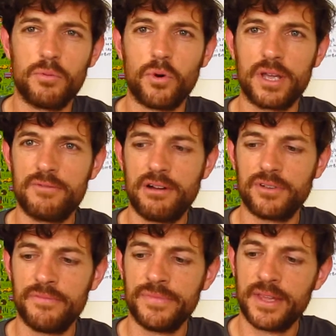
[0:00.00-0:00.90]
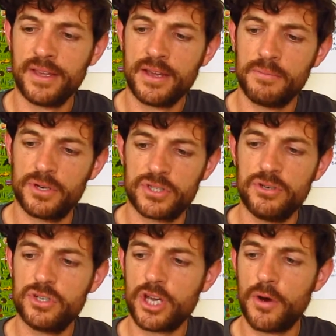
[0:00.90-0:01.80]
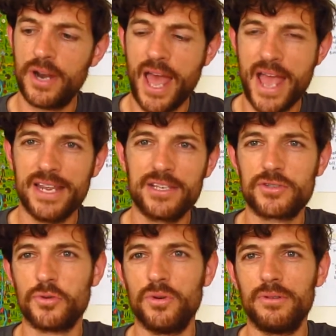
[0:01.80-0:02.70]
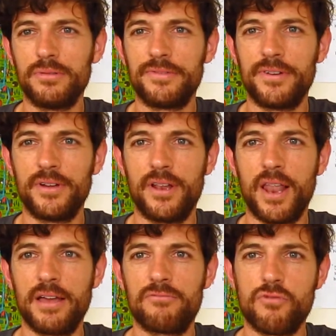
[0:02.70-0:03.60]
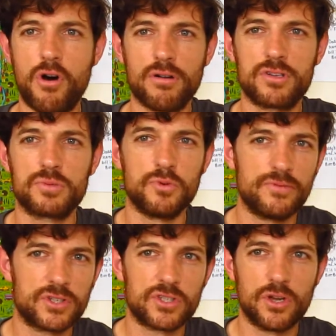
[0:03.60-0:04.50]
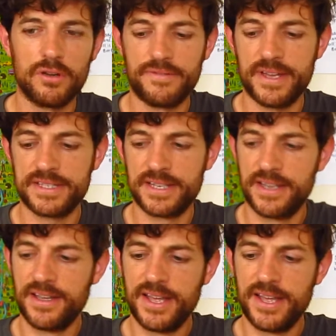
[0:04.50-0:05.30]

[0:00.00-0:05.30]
walking around on. But as soon as you go on any sort of like rock, smoother surface,